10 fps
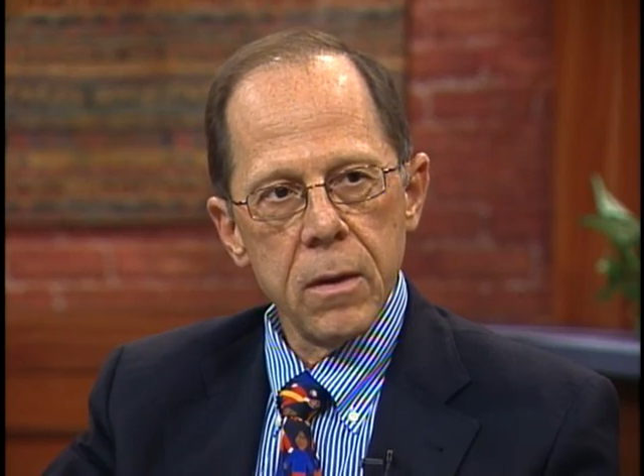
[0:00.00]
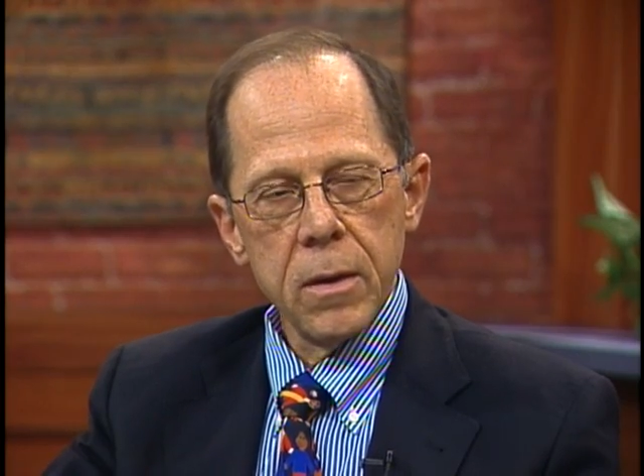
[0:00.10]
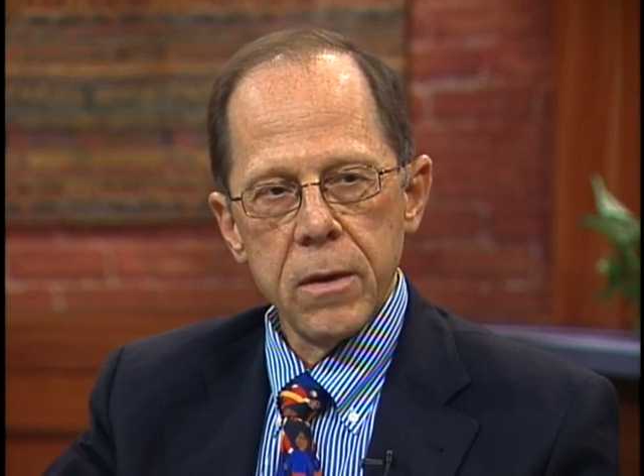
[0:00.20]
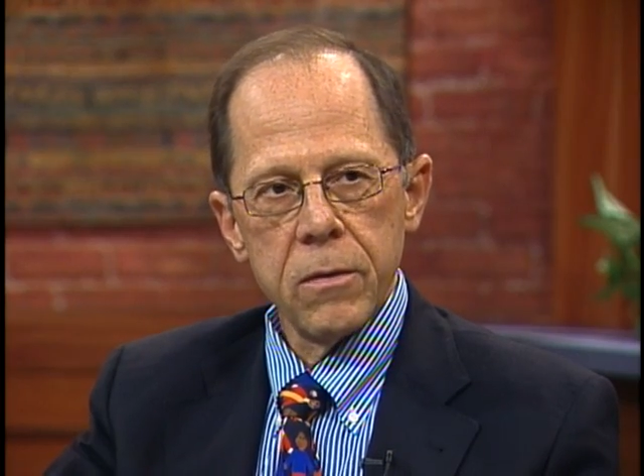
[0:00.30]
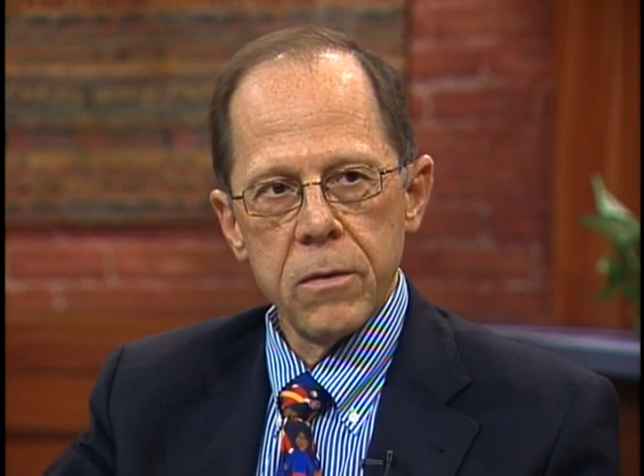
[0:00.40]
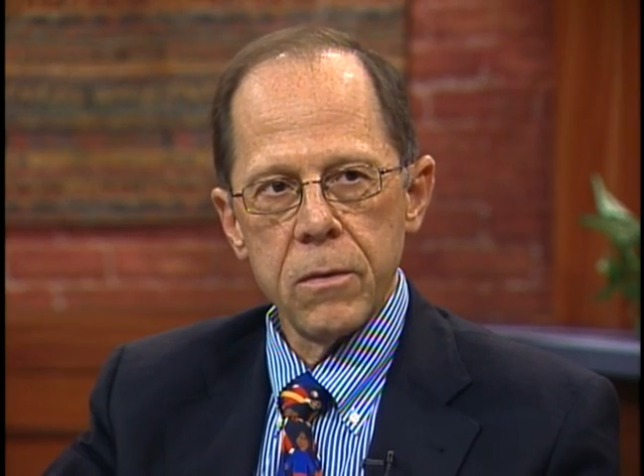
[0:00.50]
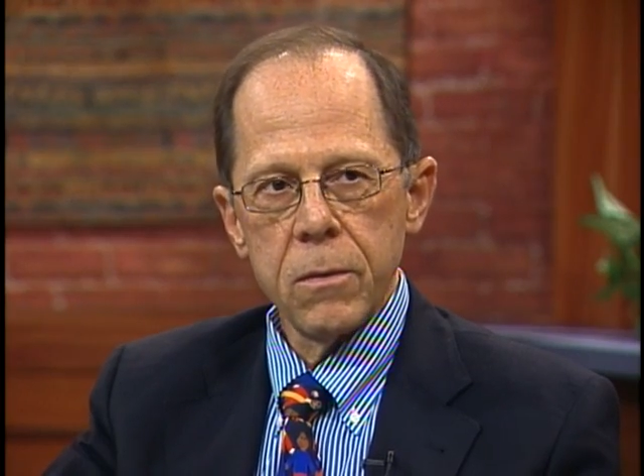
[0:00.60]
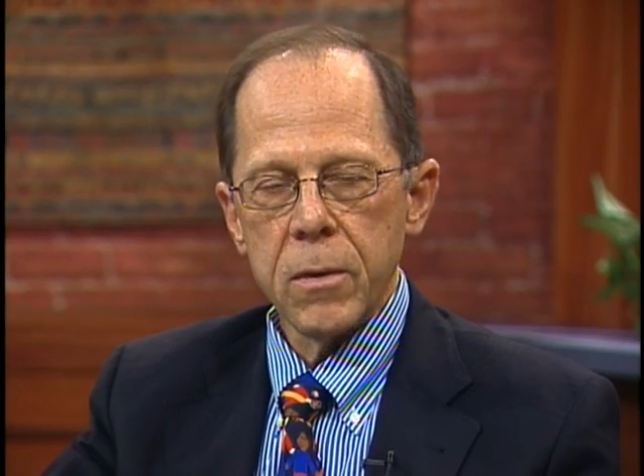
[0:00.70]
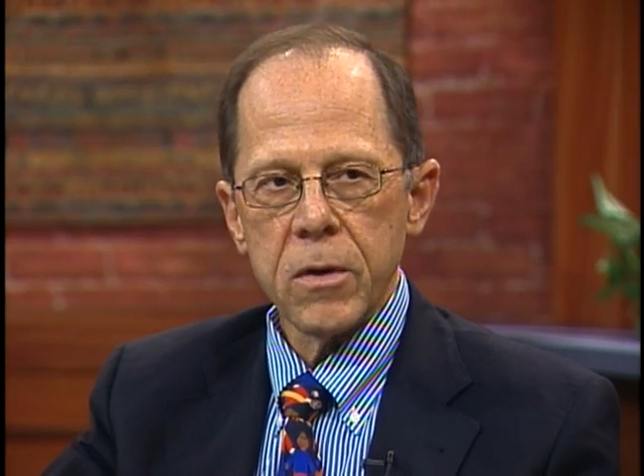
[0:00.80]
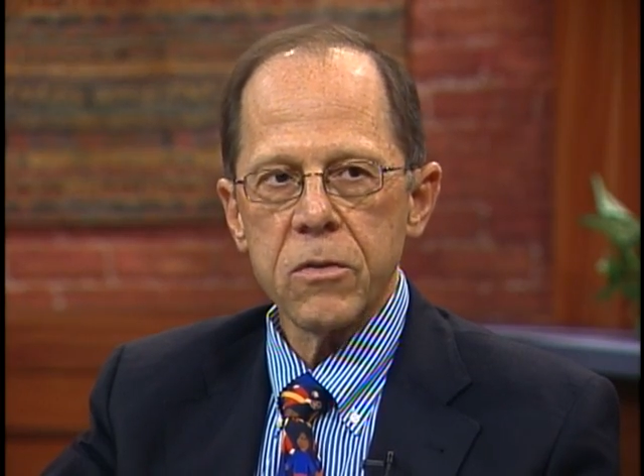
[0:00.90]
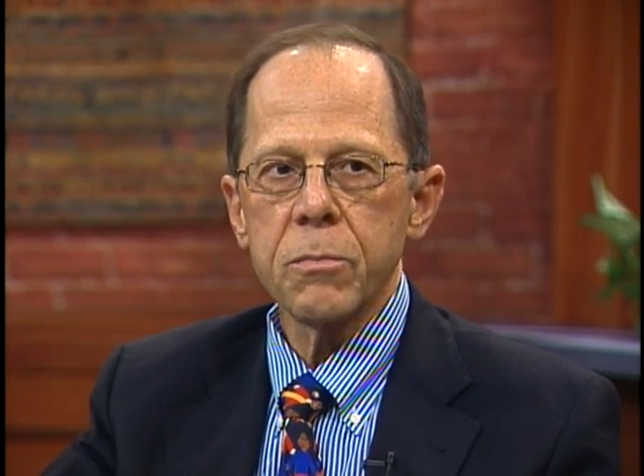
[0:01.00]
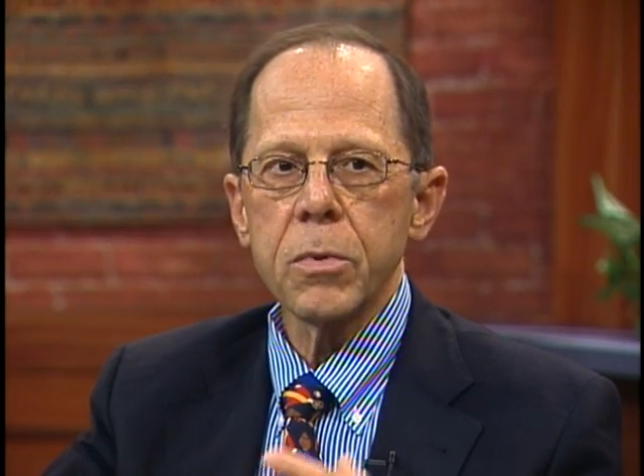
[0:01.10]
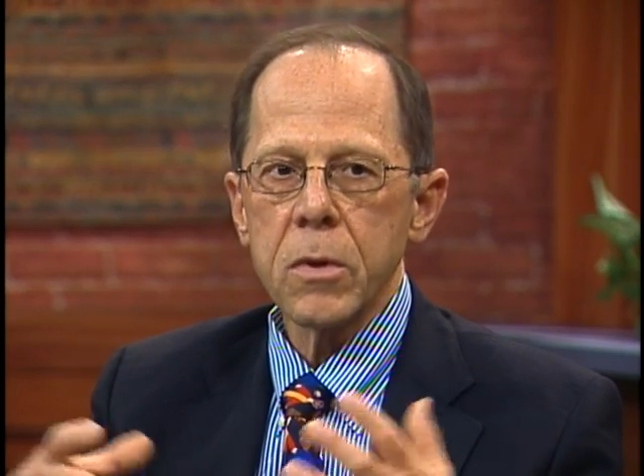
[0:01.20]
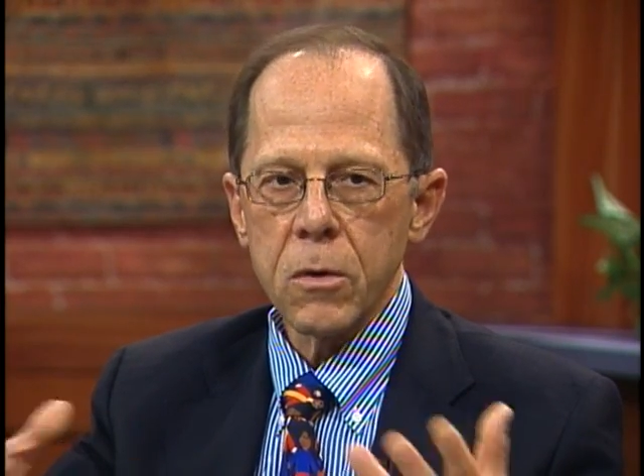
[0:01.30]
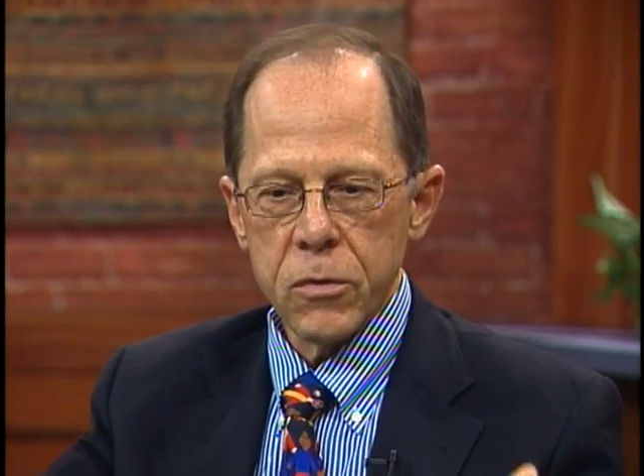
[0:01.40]
leads to
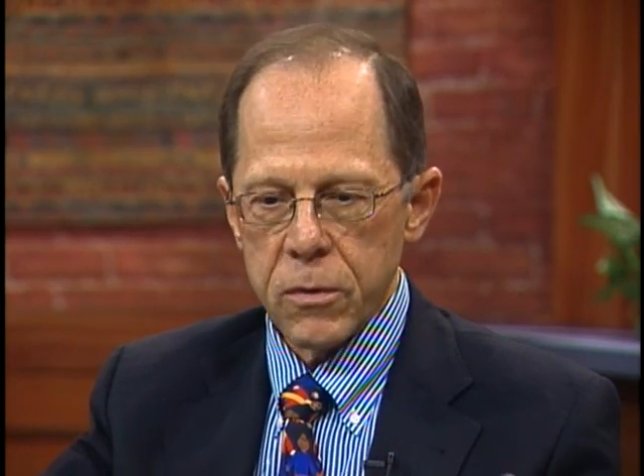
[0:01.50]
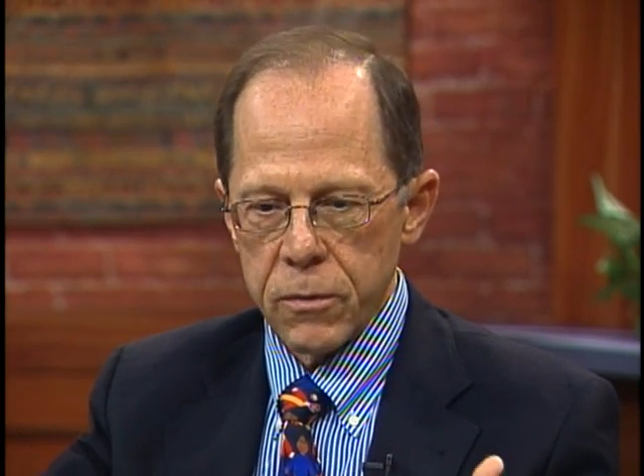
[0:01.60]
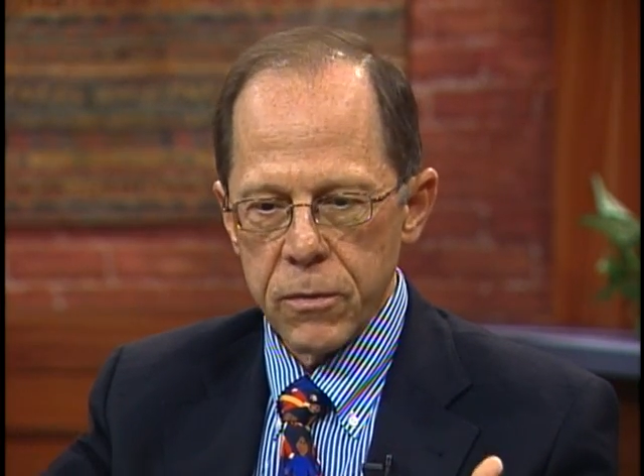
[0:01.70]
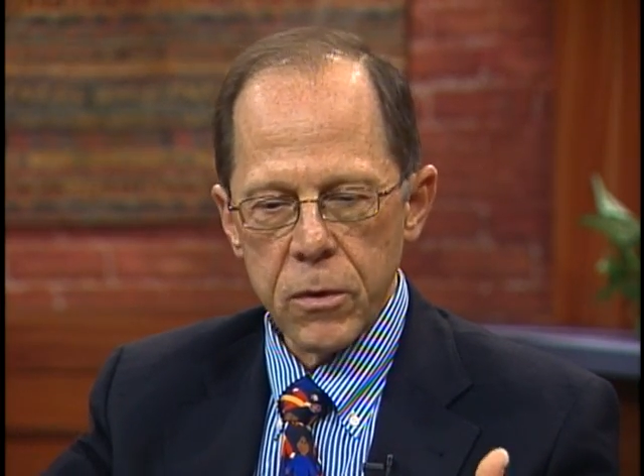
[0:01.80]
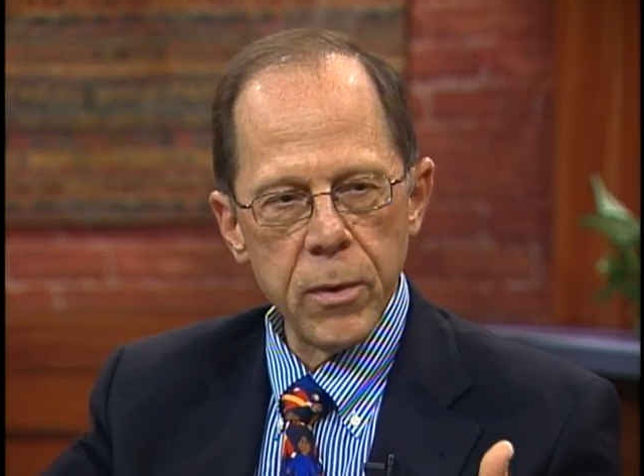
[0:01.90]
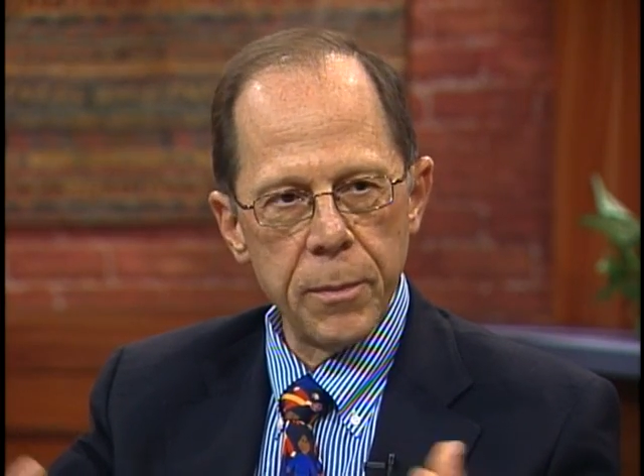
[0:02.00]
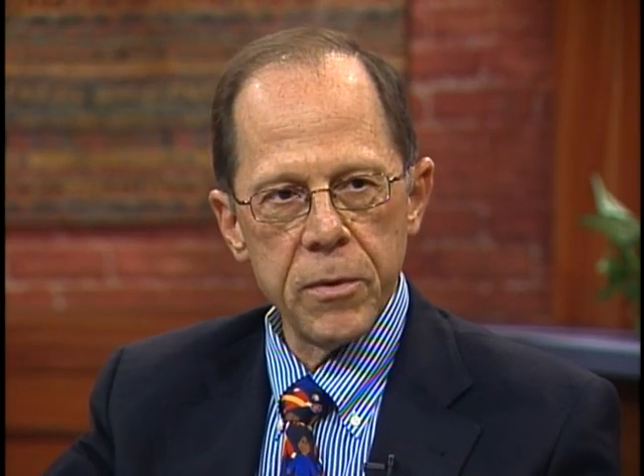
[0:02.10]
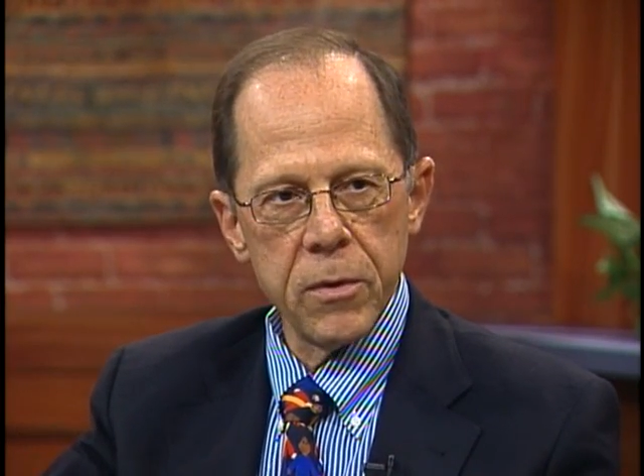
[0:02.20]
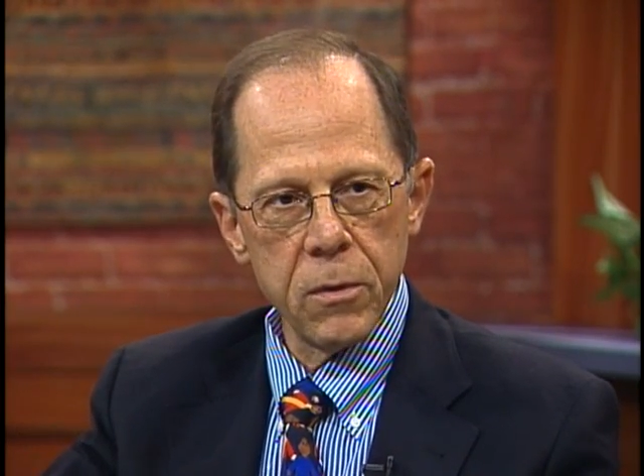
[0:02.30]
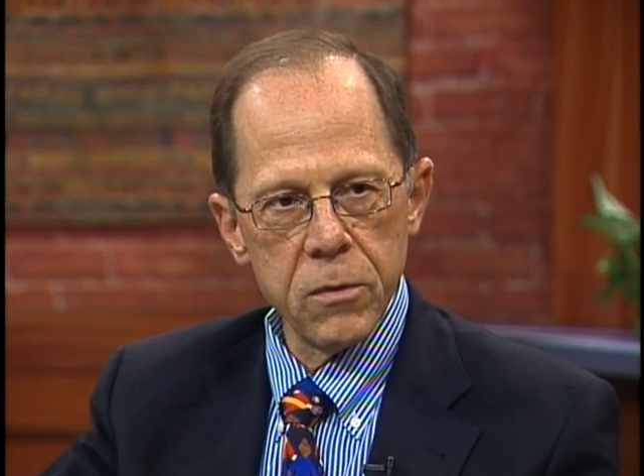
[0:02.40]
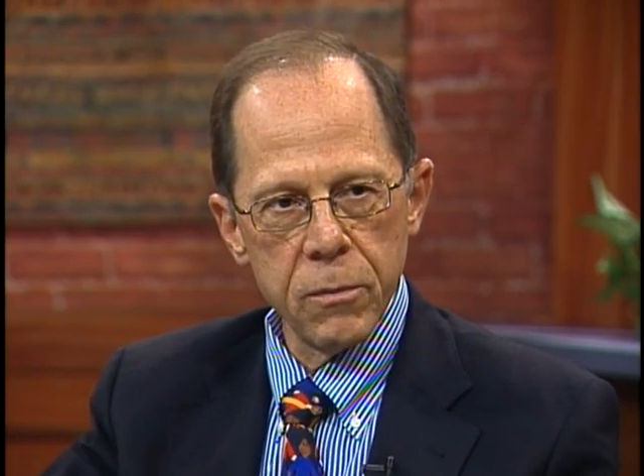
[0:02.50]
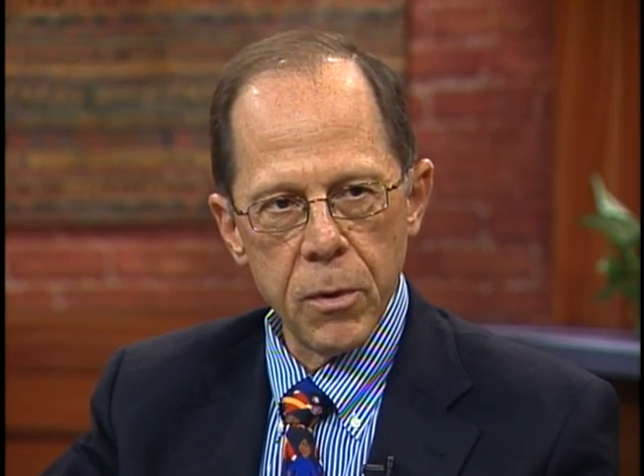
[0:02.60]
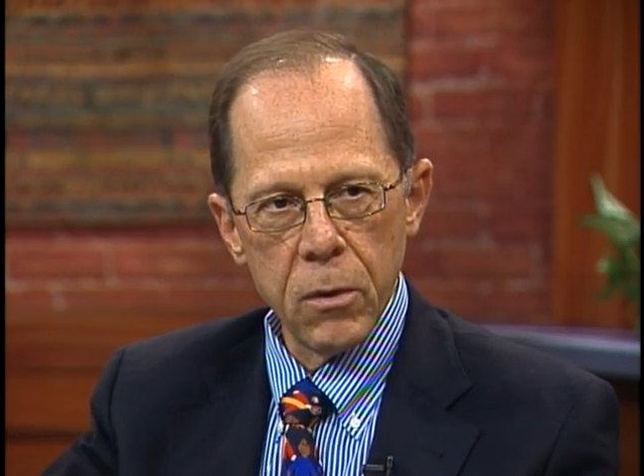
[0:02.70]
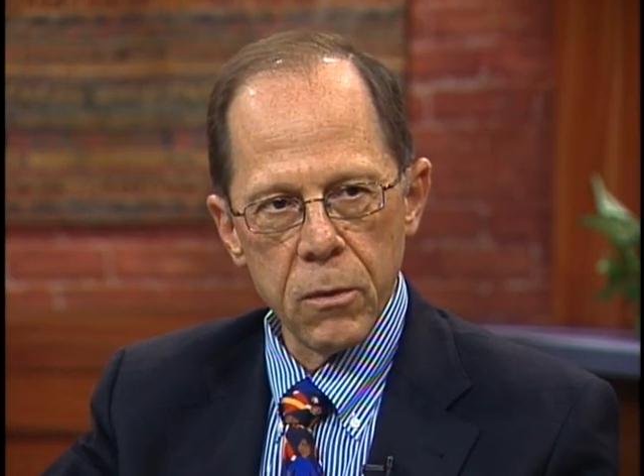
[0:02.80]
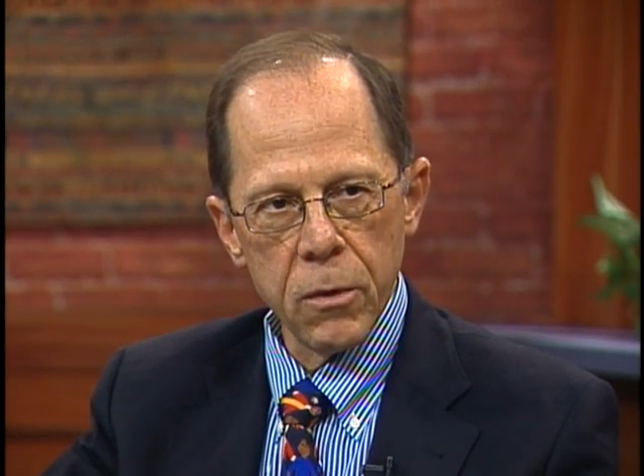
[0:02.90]
explosive new episodes of
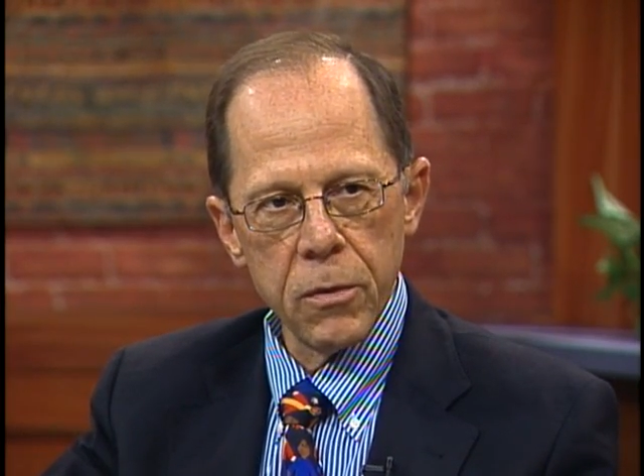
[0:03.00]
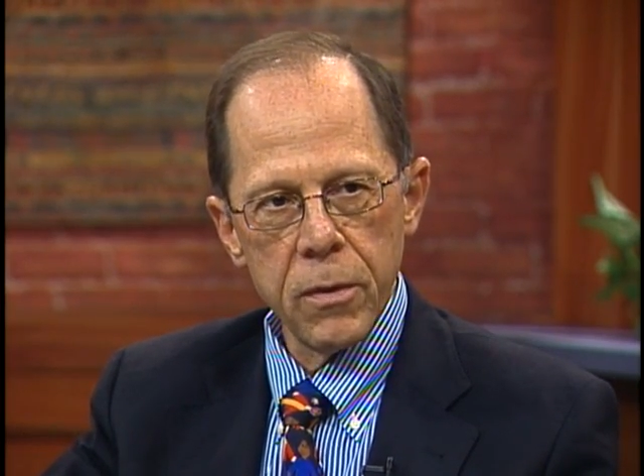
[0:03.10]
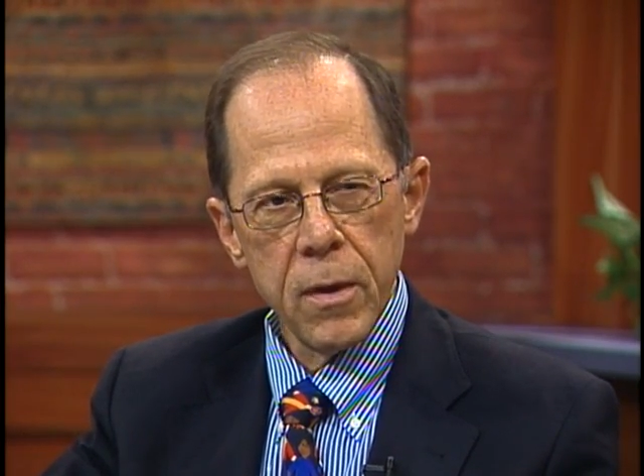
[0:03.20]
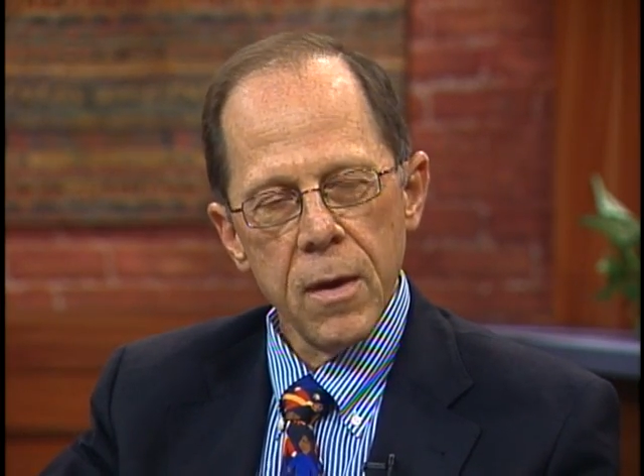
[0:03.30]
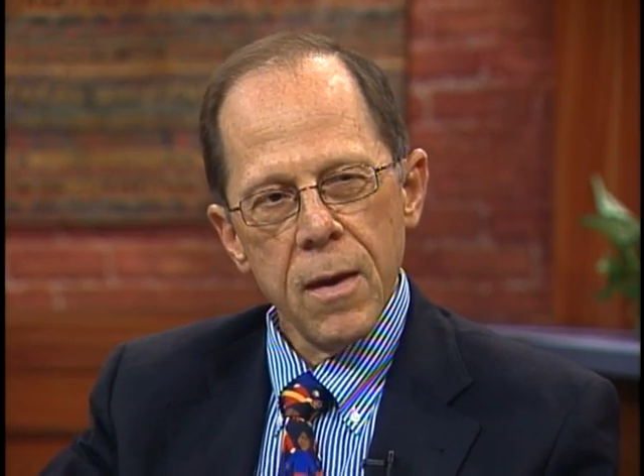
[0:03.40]
bone growth.